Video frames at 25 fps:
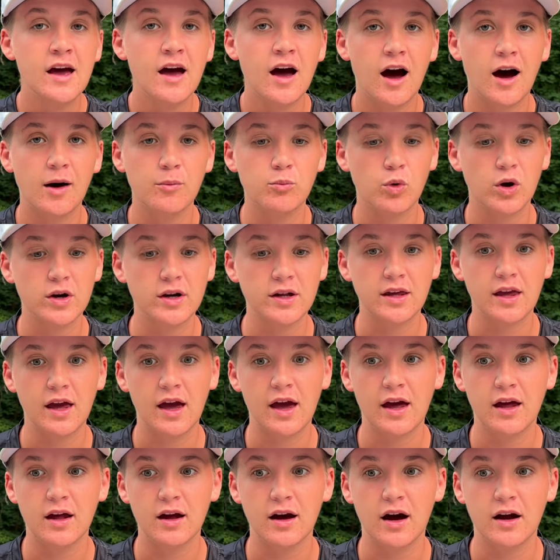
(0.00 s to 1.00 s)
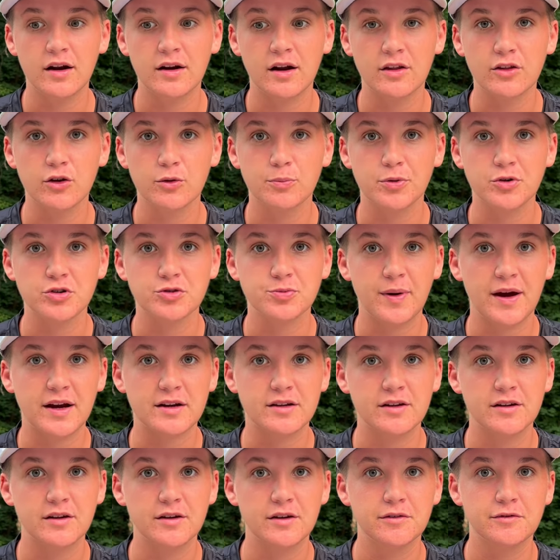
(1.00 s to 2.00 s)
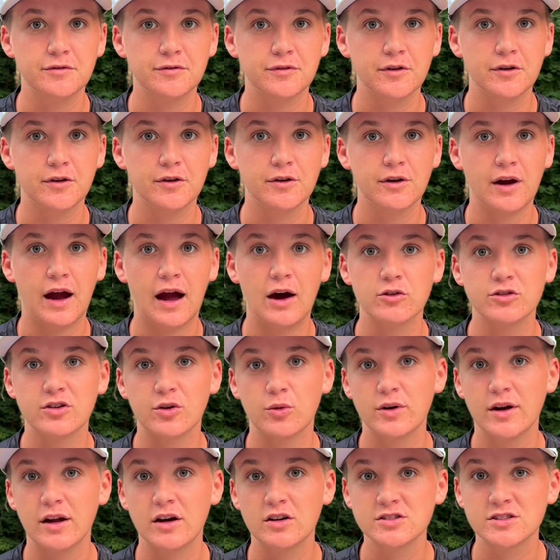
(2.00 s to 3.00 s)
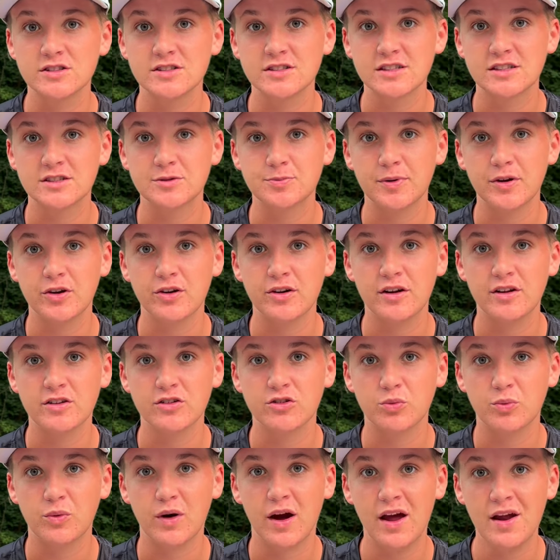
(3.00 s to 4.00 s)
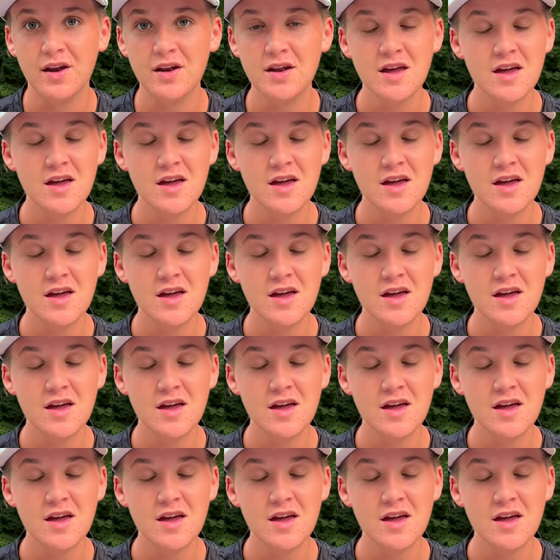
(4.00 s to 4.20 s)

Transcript: um, want to get another perspective for how someone else's experience went,